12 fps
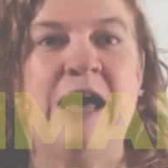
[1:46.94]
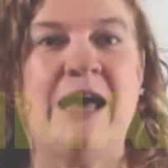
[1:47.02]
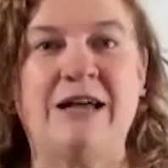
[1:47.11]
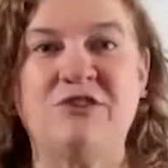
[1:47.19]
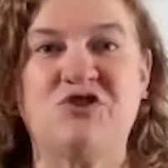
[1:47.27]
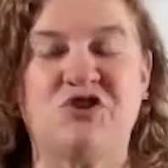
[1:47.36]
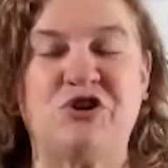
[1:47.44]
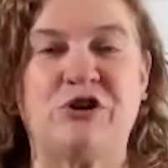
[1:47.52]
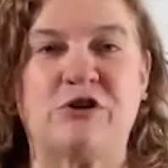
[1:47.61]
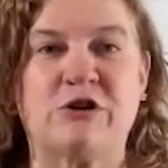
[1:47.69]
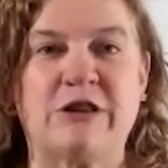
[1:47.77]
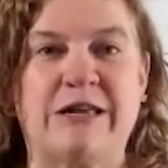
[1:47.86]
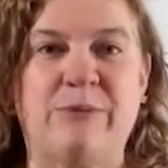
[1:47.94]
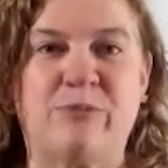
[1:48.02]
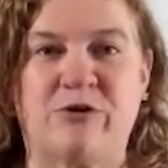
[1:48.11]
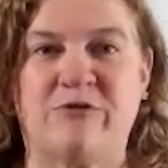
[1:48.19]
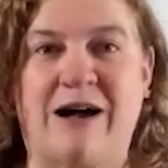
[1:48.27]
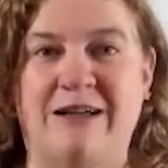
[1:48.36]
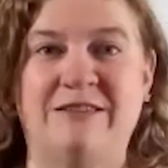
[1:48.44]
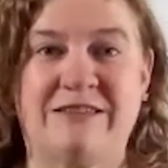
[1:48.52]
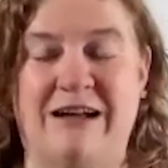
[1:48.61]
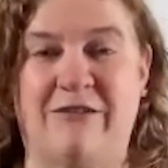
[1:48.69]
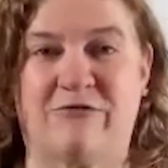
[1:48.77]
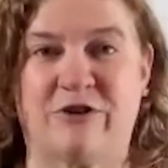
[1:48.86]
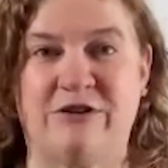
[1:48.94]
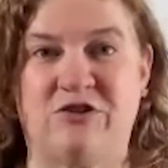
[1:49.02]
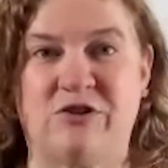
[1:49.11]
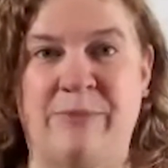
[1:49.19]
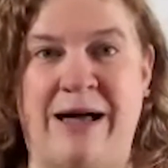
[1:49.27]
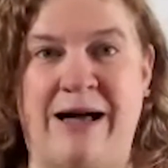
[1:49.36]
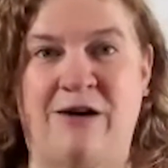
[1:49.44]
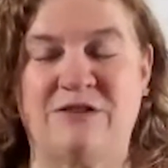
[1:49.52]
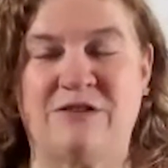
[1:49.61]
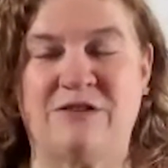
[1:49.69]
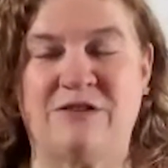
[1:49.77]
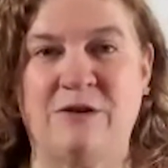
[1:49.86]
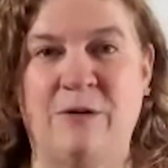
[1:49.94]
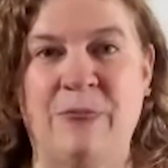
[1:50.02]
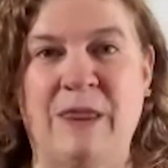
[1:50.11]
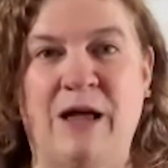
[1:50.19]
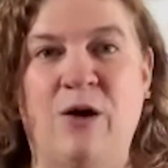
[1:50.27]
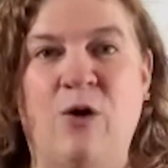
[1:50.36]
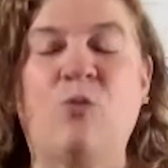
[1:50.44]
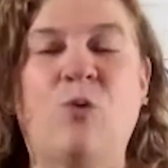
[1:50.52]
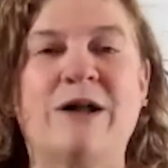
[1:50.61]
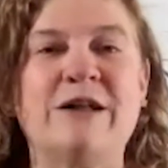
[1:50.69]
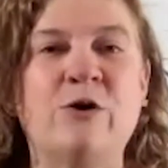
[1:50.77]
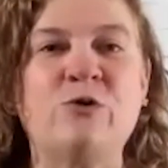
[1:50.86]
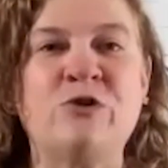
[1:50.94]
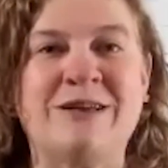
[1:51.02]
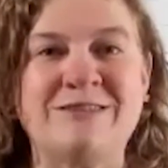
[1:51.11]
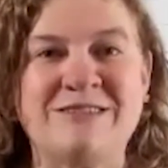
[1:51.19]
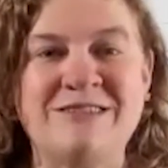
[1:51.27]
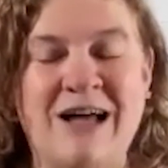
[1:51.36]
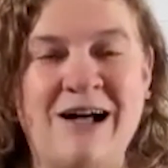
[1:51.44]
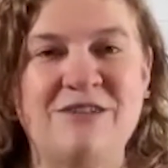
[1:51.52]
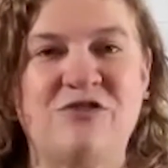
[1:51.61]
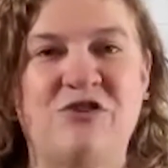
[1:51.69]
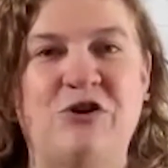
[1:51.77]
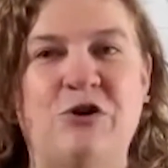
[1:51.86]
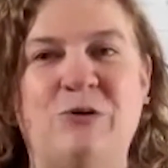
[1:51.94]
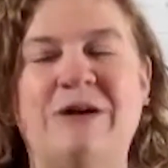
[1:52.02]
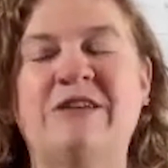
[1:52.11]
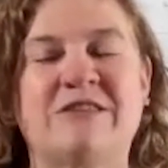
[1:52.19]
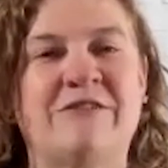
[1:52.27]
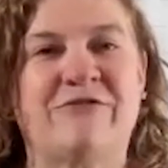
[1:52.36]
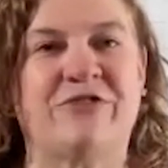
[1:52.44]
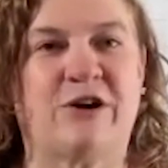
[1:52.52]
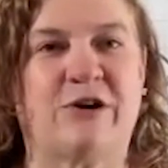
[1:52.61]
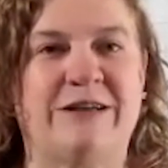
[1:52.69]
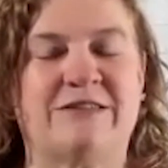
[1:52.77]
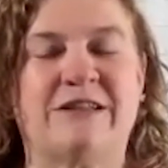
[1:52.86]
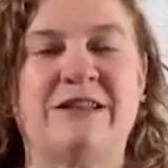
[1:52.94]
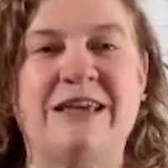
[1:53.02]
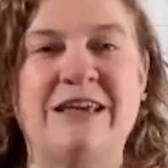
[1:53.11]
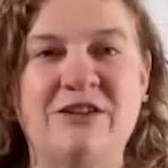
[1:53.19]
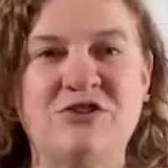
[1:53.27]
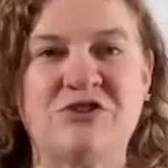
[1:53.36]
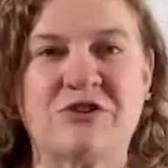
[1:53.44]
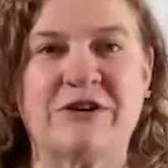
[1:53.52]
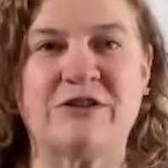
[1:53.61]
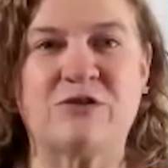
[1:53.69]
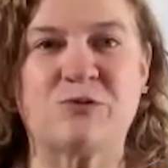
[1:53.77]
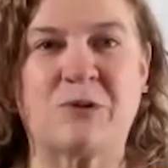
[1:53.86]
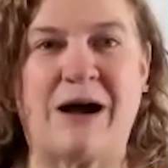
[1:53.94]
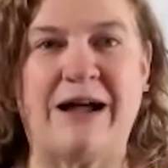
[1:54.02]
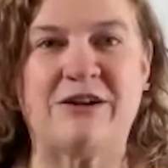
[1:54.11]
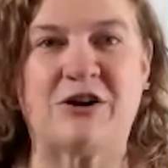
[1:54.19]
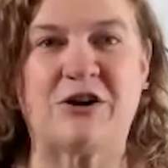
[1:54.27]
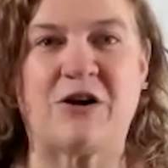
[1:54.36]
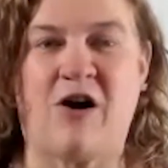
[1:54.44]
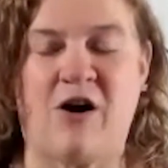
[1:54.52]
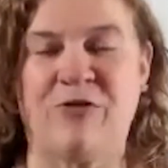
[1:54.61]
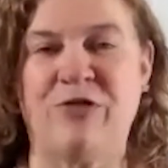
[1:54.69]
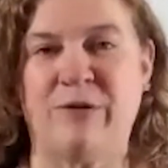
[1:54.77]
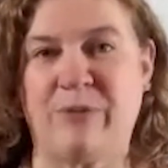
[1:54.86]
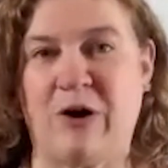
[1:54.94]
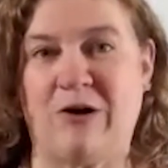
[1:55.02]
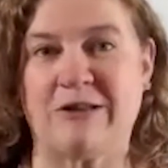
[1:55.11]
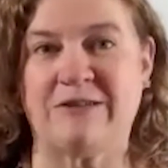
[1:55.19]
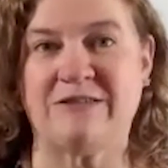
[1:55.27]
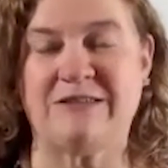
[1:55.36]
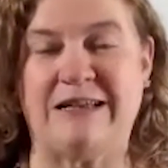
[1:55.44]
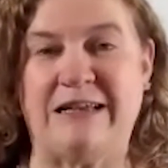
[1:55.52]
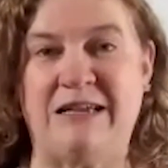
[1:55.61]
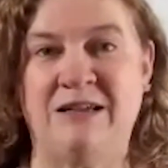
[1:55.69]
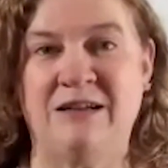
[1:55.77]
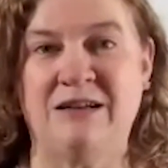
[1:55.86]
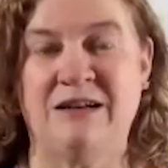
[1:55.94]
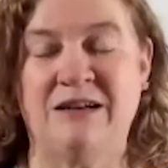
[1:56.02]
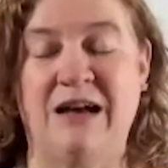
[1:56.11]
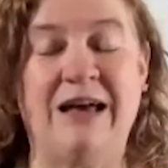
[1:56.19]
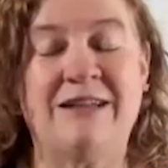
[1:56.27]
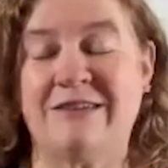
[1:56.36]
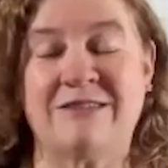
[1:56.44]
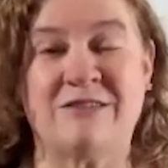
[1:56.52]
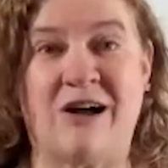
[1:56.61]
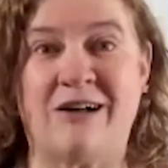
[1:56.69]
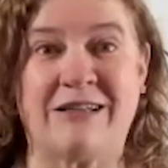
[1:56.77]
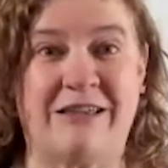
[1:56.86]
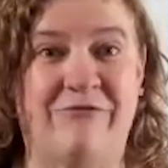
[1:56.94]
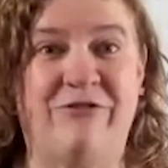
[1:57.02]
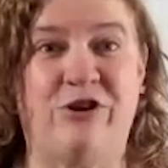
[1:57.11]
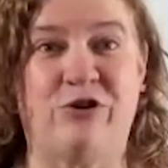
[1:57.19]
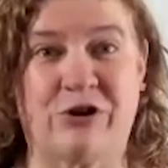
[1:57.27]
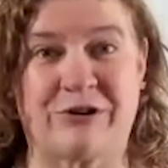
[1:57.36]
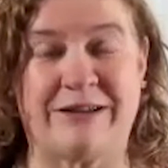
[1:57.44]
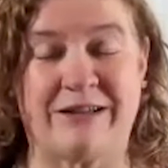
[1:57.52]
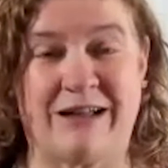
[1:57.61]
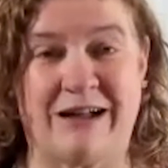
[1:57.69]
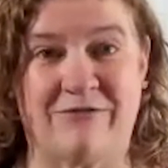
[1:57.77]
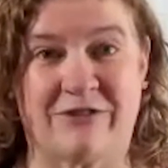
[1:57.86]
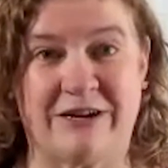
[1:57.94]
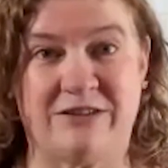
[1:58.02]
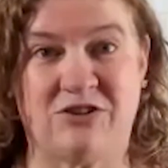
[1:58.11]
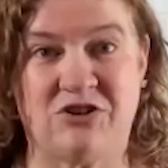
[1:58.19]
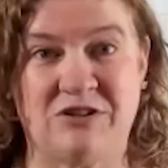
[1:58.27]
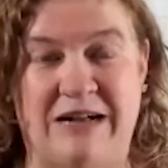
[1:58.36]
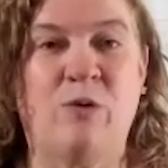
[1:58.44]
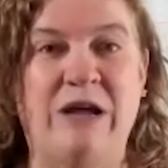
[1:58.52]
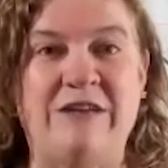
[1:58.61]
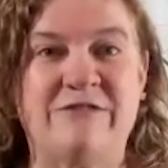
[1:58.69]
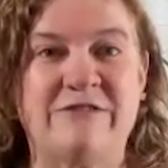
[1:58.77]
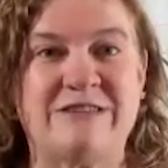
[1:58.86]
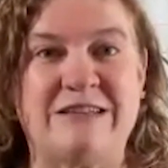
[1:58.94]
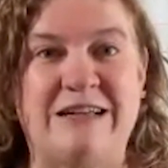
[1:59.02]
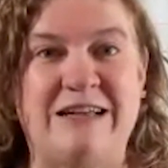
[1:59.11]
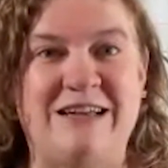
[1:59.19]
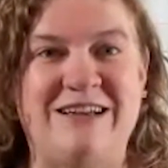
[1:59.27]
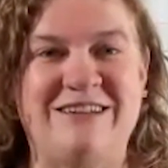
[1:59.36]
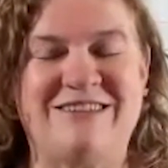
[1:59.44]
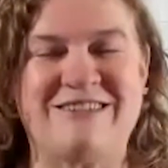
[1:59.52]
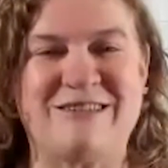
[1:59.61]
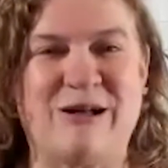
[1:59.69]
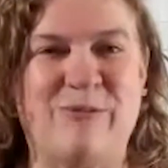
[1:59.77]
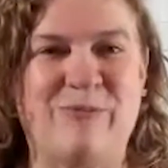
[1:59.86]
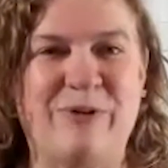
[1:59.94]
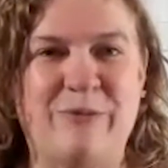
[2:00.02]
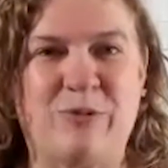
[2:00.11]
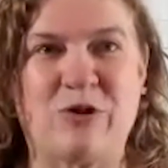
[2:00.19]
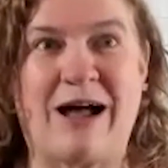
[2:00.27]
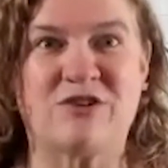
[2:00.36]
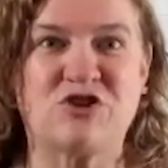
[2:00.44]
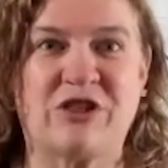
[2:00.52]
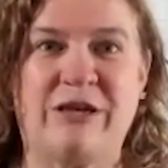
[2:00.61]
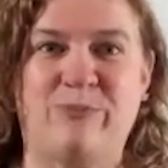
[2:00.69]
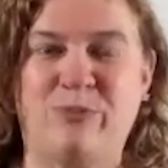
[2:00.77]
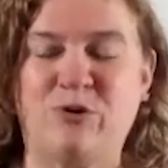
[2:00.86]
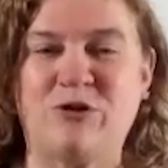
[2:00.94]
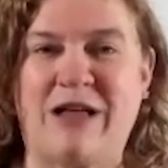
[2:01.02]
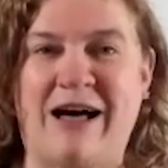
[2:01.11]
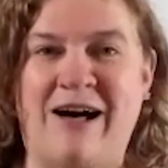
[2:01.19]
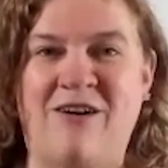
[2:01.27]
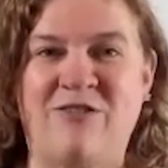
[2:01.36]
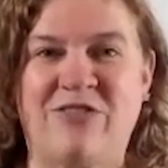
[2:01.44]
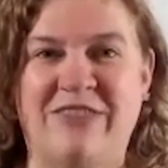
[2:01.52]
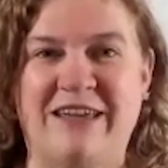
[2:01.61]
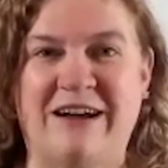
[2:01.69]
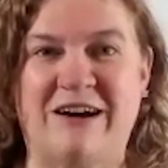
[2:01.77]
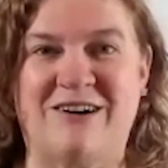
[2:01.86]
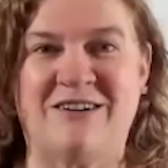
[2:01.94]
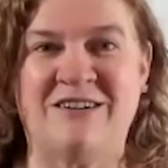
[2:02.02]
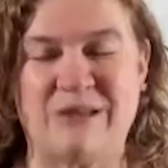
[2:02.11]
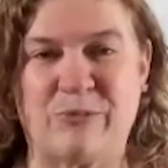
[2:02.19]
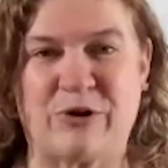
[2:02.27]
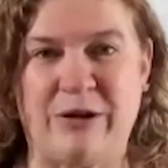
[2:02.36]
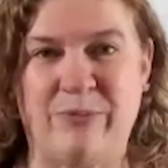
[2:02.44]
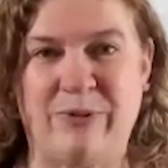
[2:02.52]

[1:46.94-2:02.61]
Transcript: It generally provides coverage amounts. What it does not do is if there is an insurance rider on the policy, it does not give you current coverage. We've seen some people actually pull out their summary